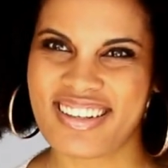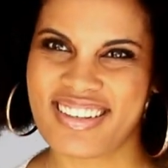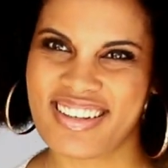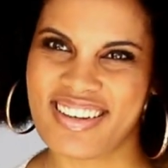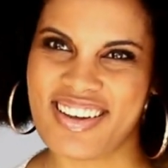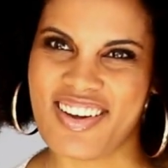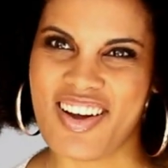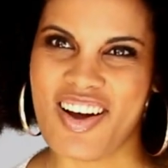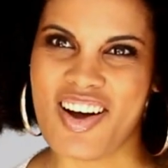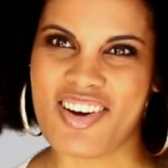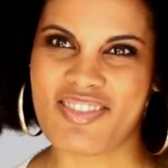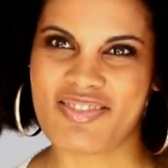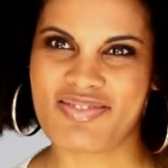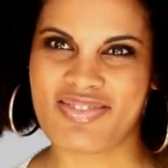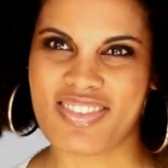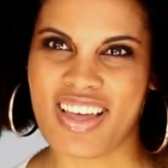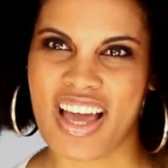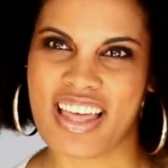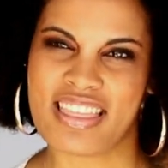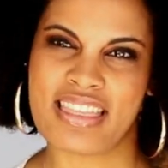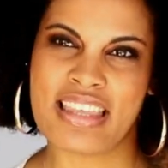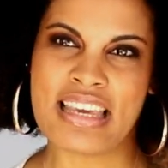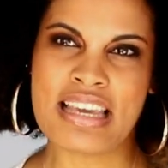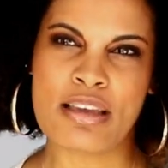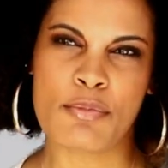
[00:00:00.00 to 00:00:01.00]
Yeah.
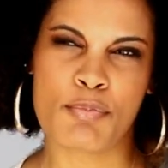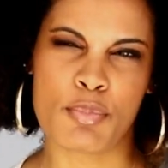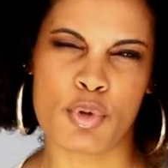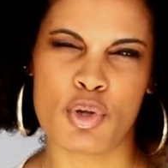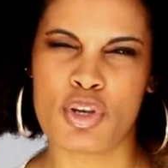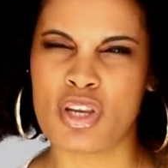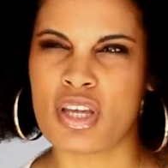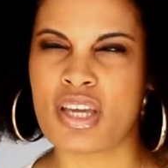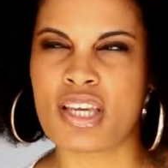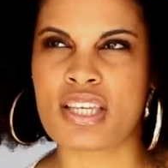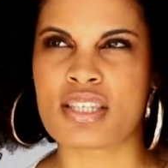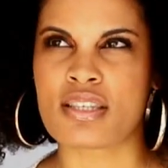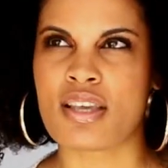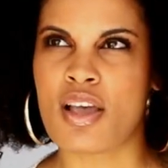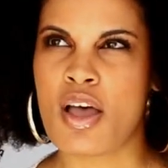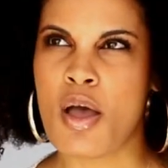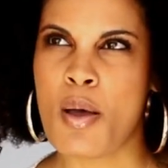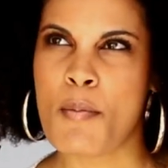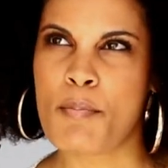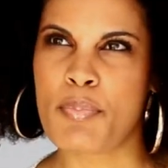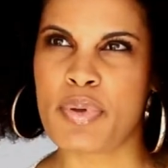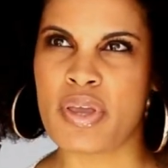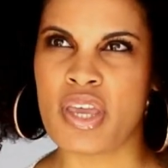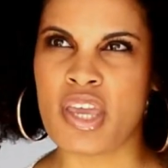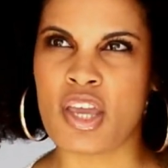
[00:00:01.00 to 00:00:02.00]
I think beauty is
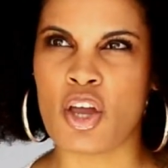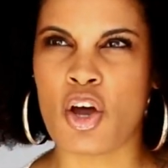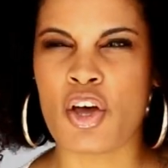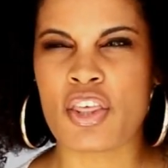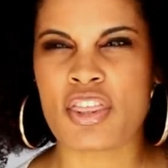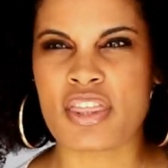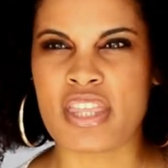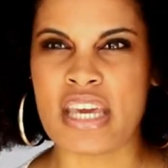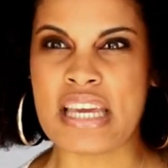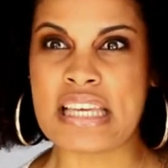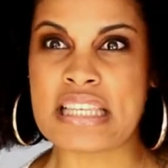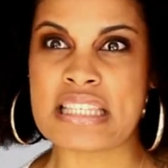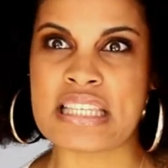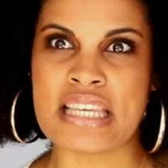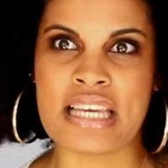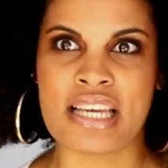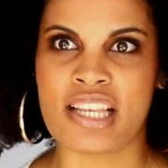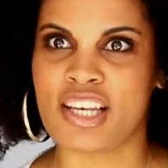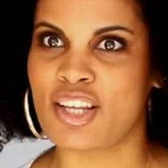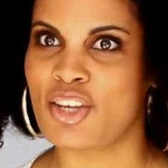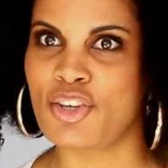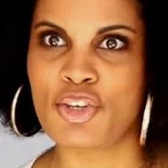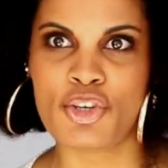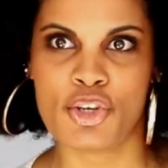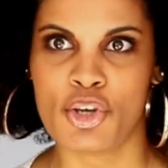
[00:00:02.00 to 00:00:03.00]
being authentically
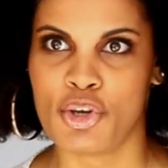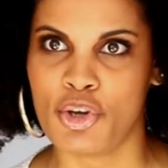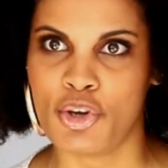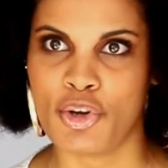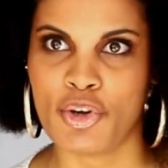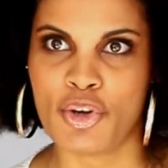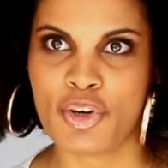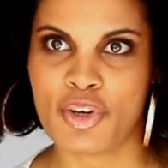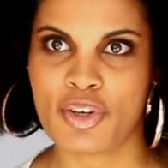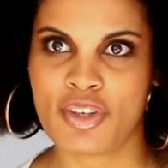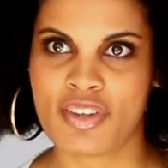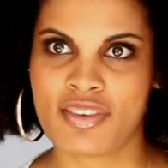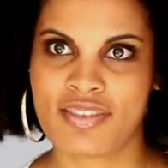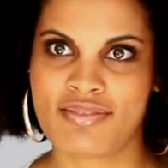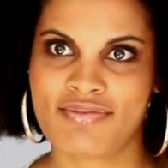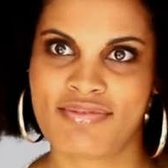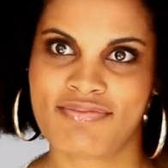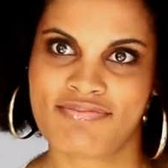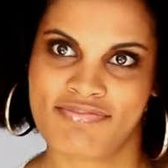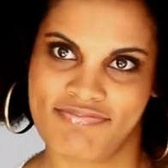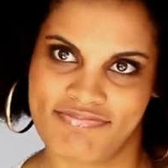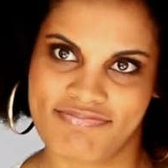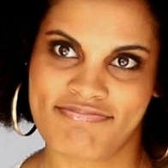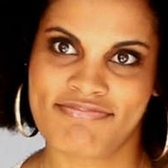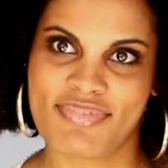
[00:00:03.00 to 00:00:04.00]
you
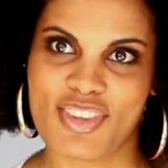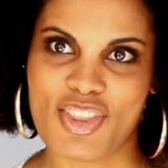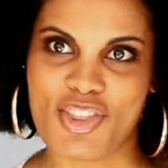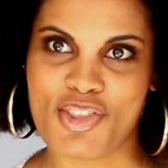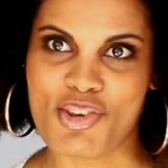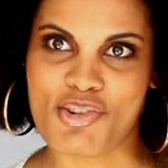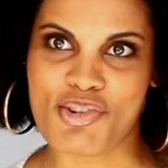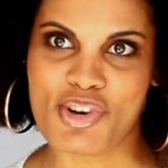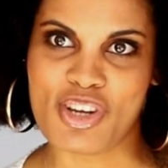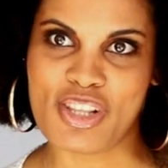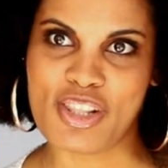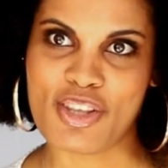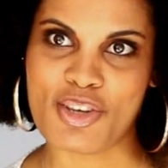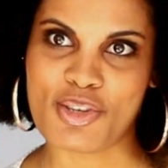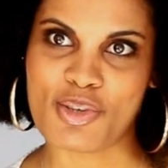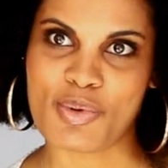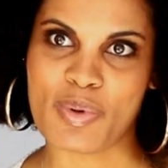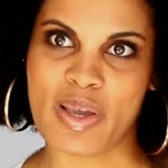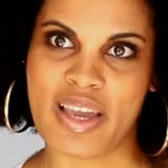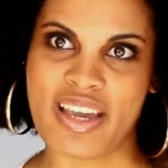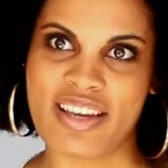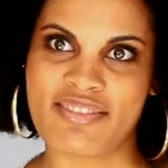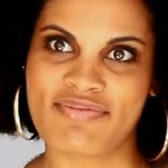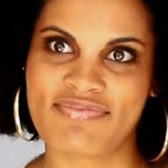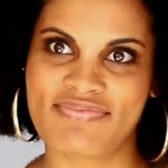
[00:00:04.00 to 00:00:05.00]
in the realest
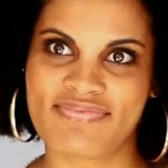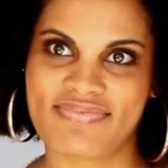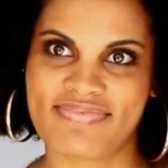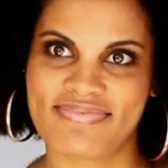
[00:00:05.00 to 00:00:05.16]
way.